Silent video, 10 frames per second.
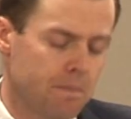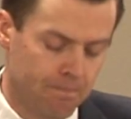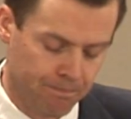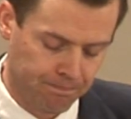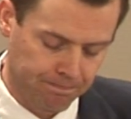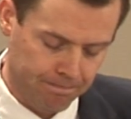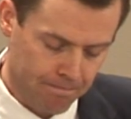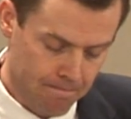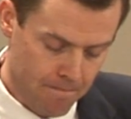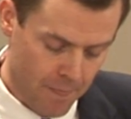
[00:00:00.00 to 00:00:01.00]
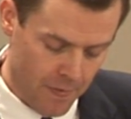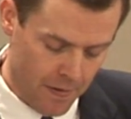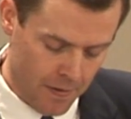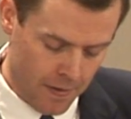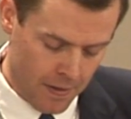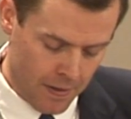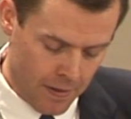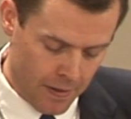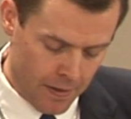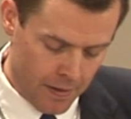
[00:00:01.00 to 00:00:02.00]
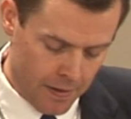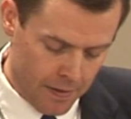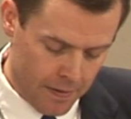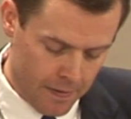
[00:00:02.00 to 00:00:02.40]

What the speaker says: Nothing is said.